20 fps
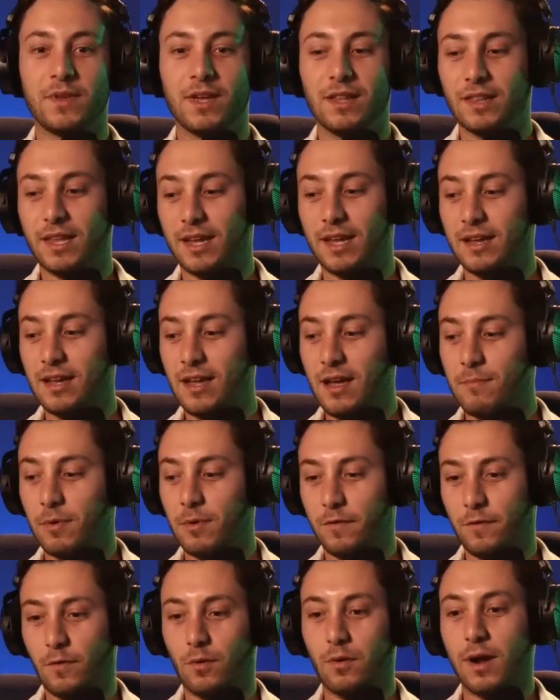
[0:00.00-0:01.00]
Like
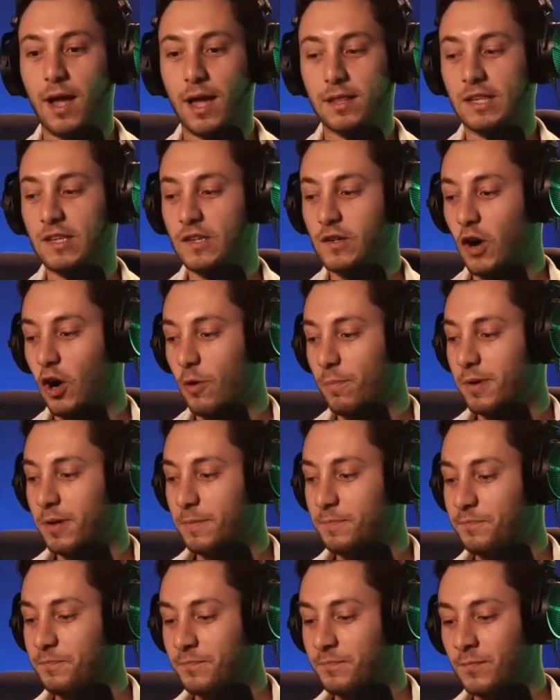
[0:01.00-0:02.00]
before I had this carpet
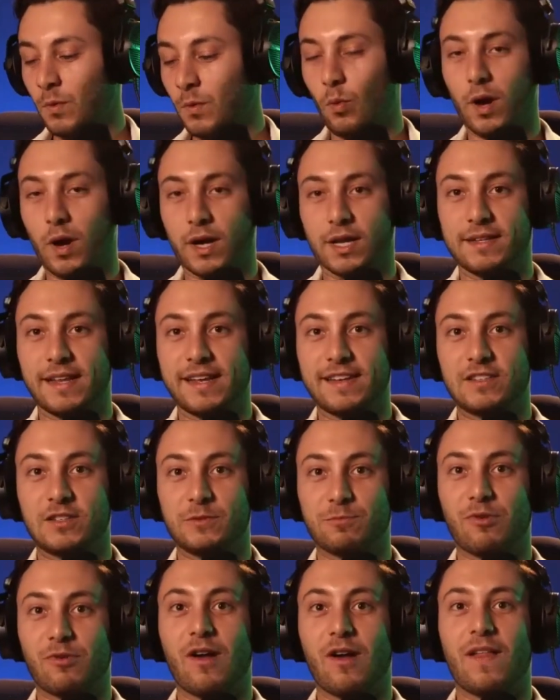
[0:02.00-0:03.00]
where I can like
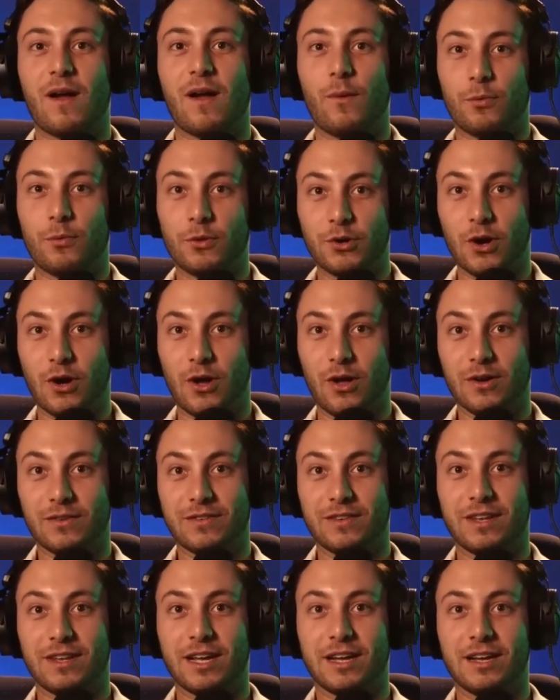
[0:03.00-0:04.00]
sprawl out with the dogs
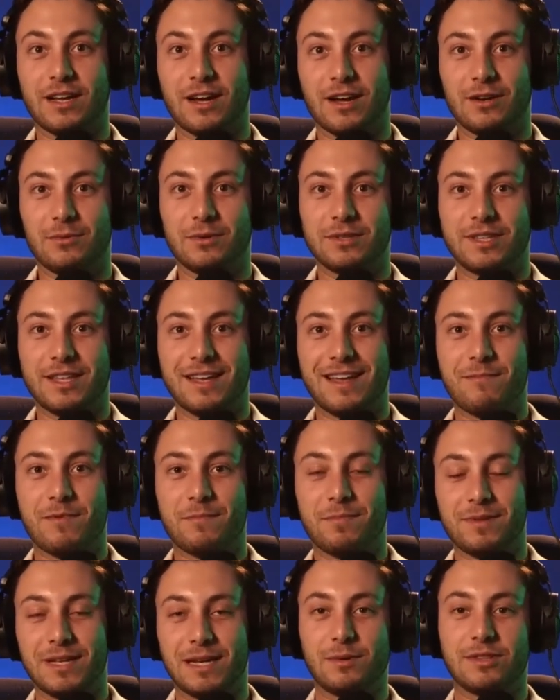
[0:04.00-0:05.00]
and like cuddle with them and
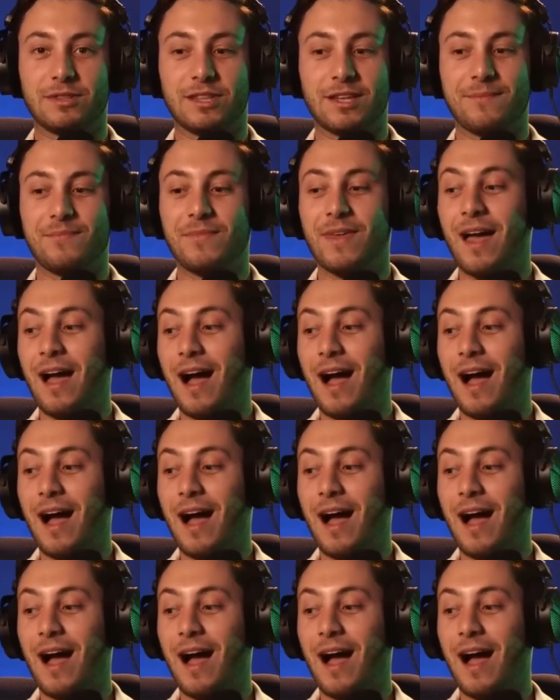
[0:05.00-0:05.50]
play with them.